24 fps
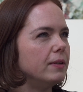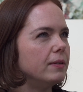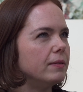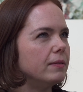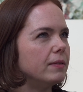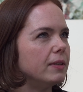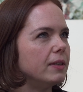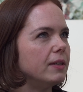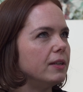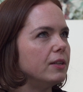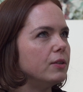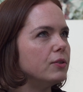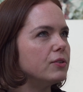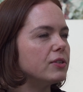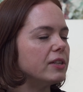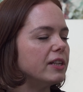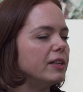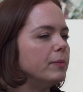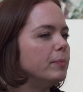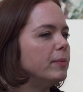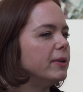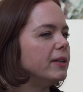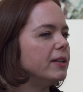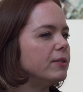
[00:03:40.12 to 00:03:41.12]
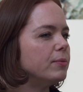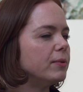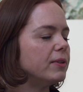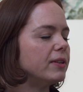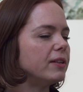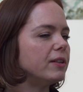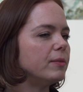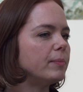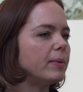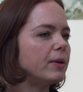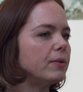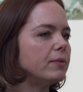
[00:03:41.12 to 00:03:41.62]
they're usually made
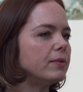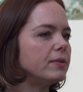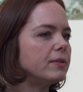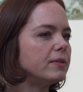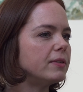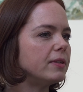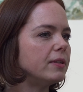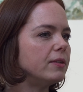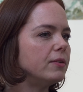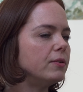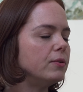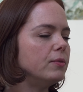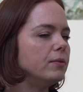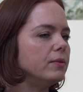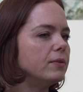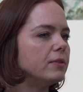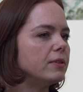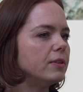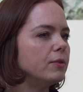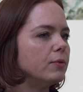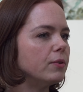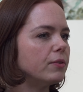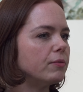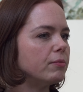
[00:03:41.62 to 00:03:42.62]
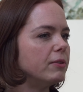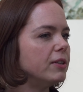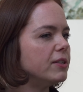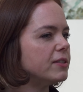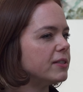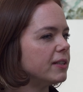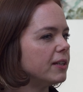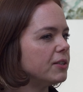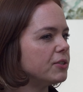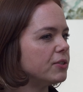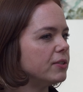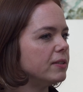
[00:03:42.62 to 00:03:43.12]
within about two or three
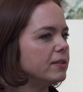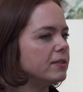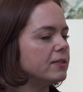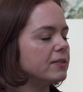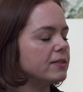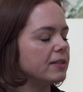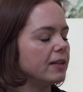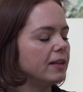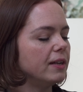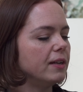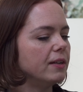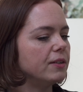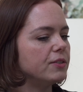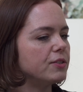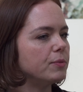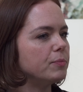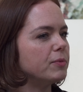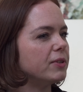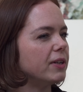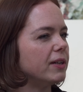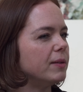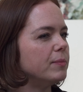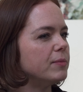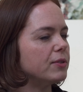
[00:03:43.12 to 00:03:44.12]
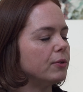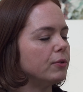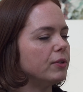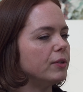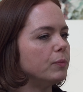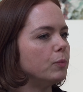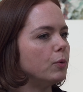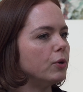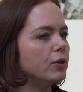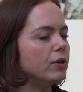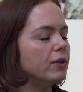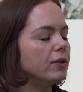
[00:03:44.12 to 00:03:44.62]
sessions, sometimes all
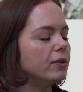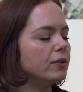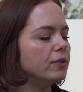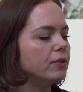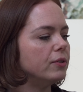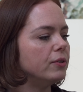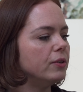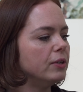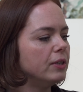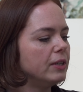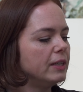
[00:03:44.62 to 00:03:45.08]
in one go.